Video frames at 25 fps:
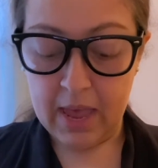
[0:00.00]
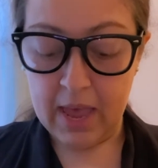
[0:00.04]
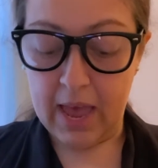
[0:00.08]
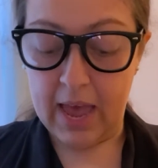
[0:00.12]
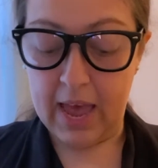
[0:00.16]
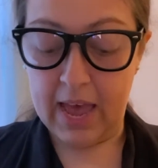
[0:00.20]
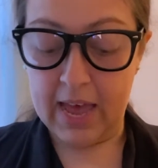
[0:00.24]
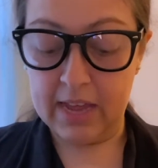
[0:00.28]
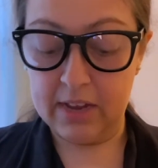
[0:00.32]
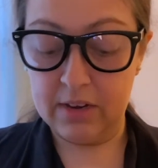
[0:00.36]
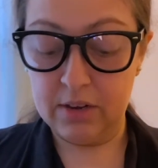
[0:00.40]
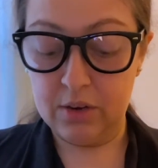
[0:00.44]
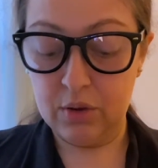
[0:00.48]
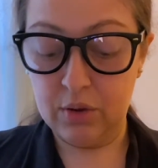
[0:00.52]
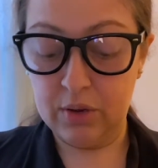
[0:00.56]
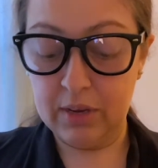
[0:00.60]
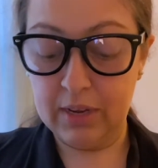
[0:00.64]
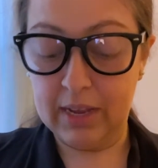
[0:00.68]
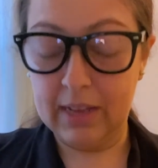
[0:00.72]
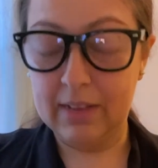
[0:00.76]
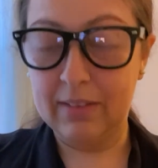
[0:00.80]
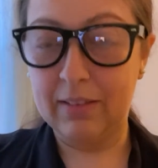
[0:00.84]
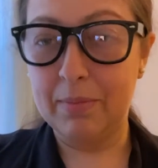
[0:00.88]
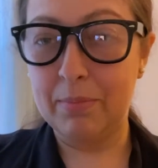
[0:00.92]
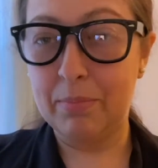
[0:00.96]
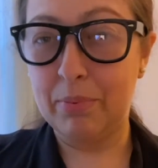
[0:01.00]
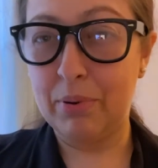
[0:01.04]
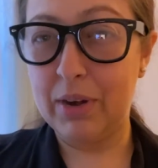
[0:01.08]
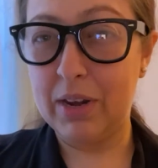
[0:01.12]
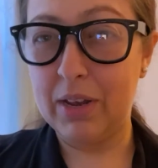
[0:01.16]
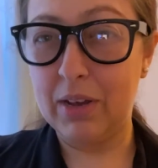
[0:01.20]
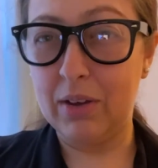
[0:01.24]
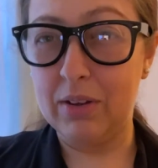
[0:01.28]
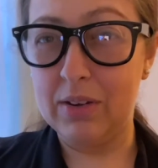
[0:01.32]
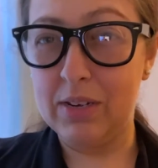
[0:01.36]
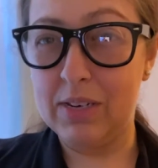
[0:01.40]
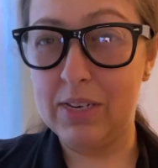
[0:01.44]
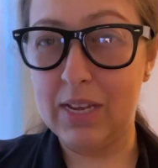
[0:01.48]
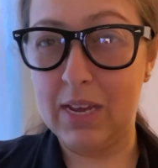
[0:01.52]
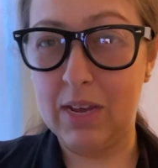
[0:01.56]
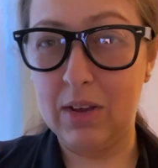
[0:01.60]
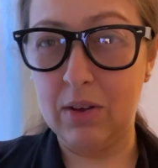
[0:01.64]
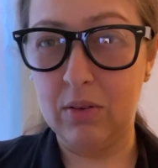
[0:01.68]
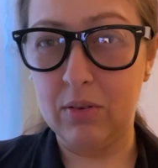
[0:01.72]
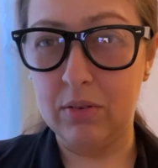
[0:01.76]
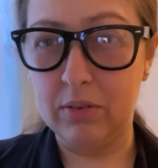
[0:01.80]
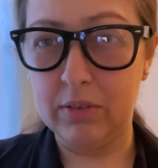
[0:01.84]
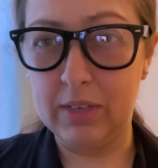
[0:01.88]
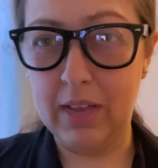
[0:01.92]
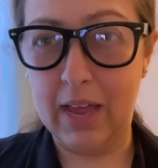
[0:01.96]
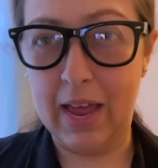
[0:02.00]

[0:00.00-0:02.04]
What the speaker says: And you can get some pretty good deals.